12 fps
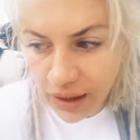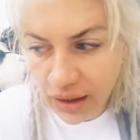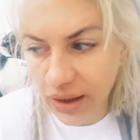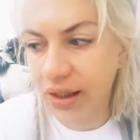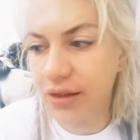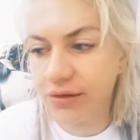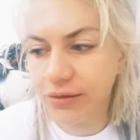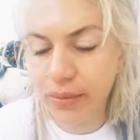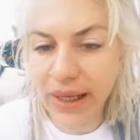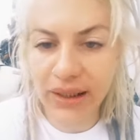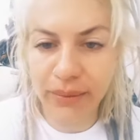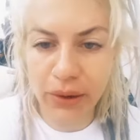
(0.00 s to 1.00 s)
a lot of
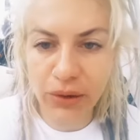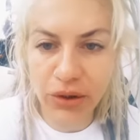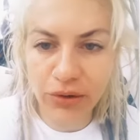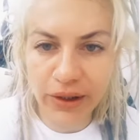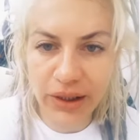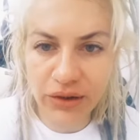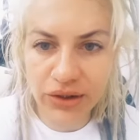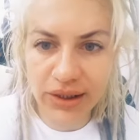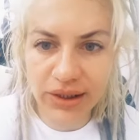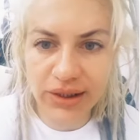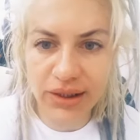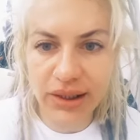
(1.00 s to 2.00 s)
Malle Moto riders
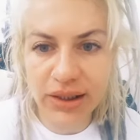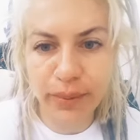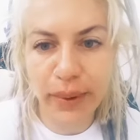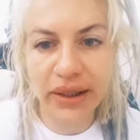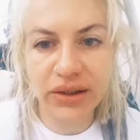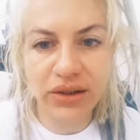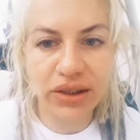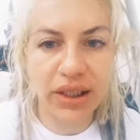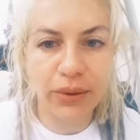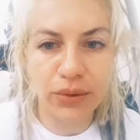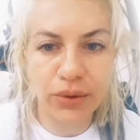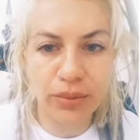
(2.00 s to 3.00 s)
said that they expect
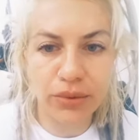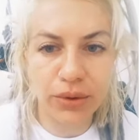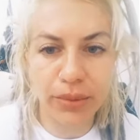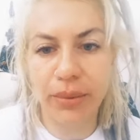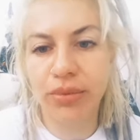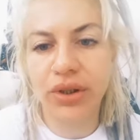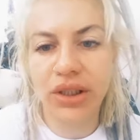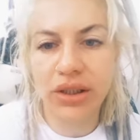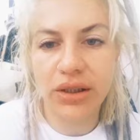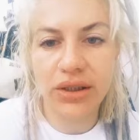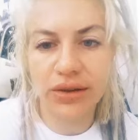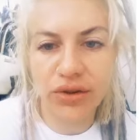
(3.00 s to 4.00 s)
today to be pretty
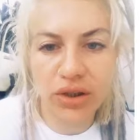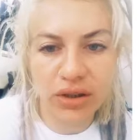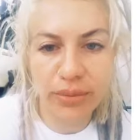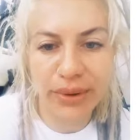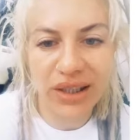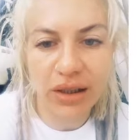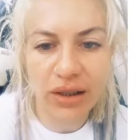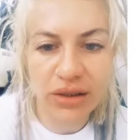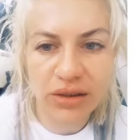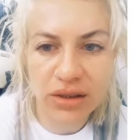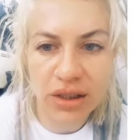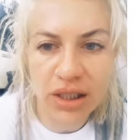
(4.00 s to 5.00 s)
difficult
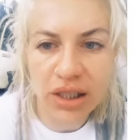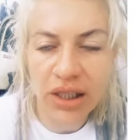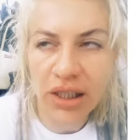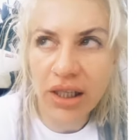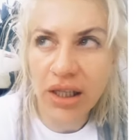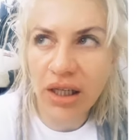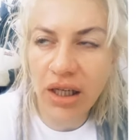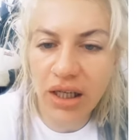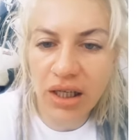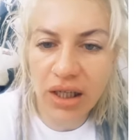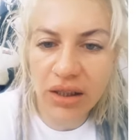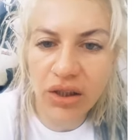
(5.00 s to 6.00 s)
because
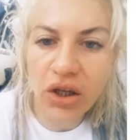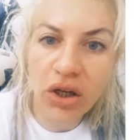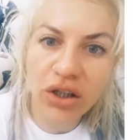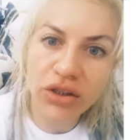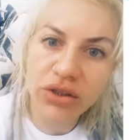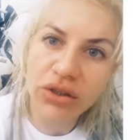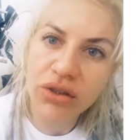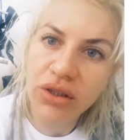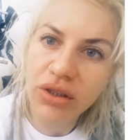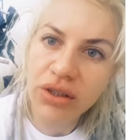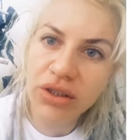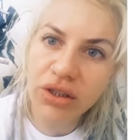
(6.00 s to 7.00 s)
uh, the cars
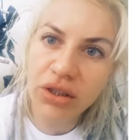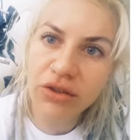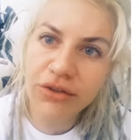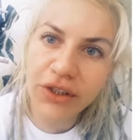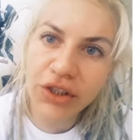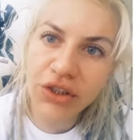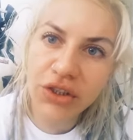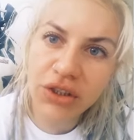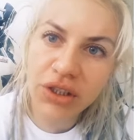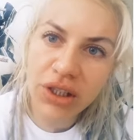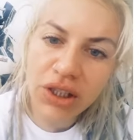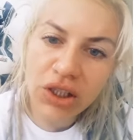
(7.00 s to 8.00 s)
start
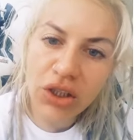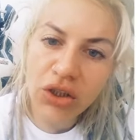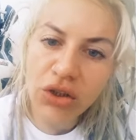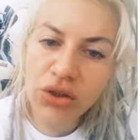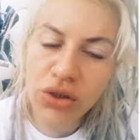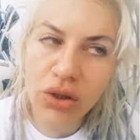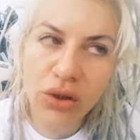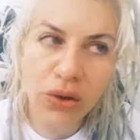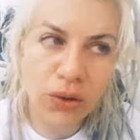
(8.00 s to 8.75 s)
first. So